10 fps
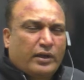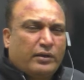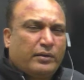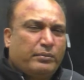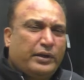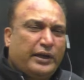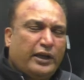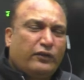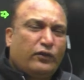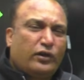
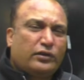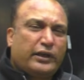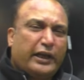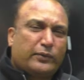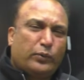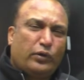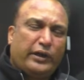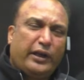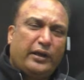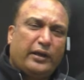Britain was
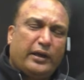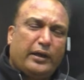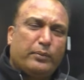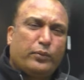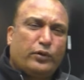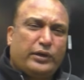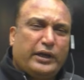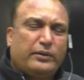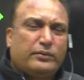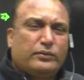exporting,
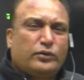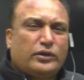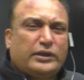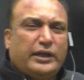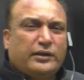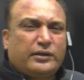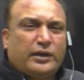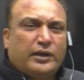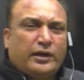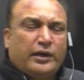importing the things.
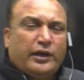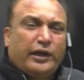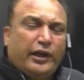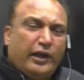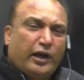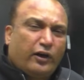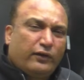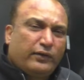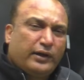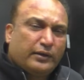She
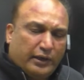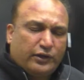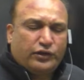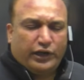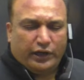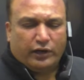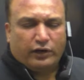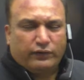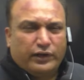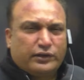
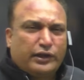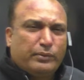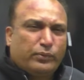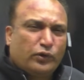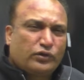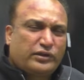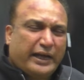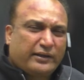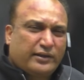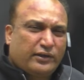always imposed
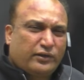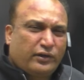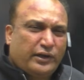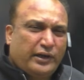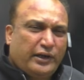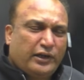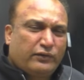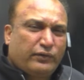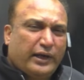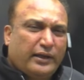taxes on Indians
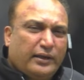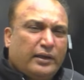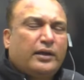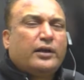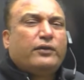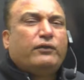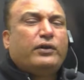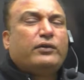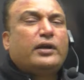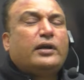while we
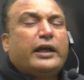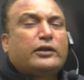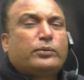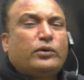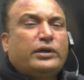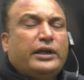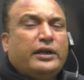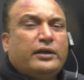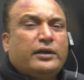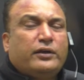were exporting.
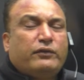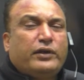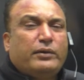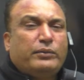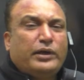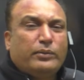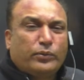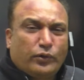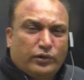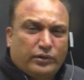When we
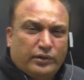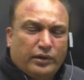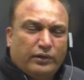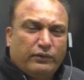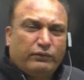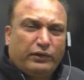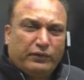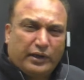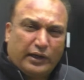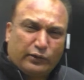import, we were
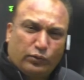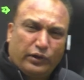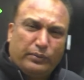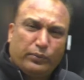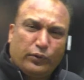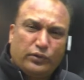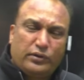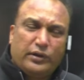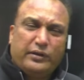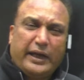also imposed
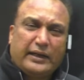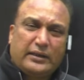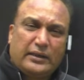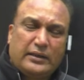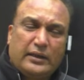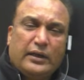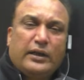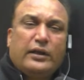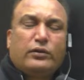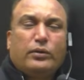taxes.
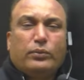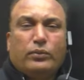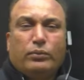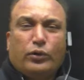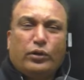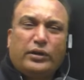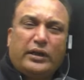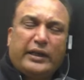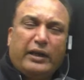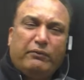So both the
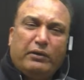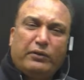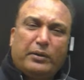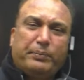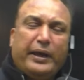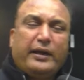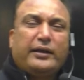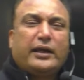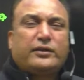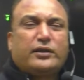time we were paying
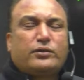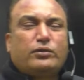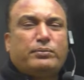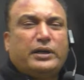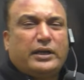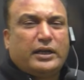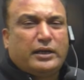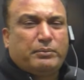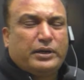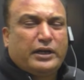taxes to Britain, and
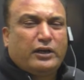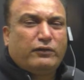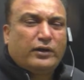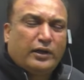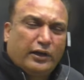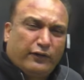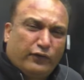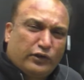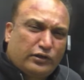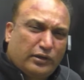Britain
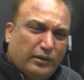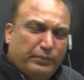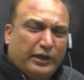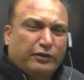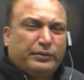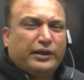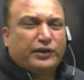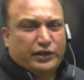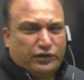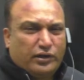was becoming
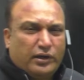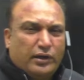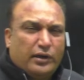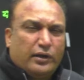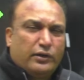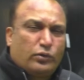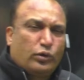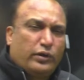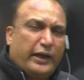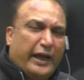rich. So
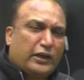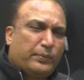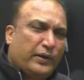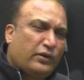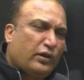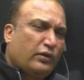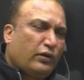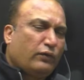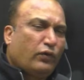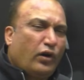expenses
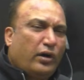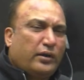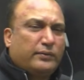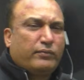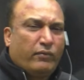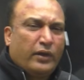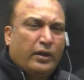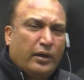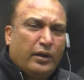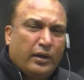on war,
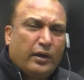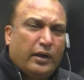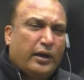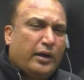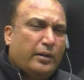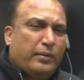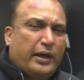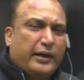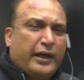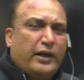
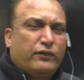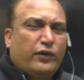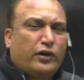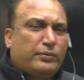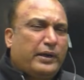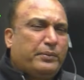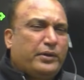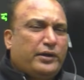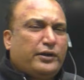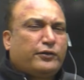again fought by
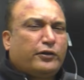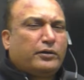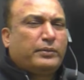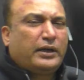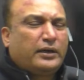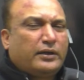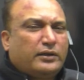British government.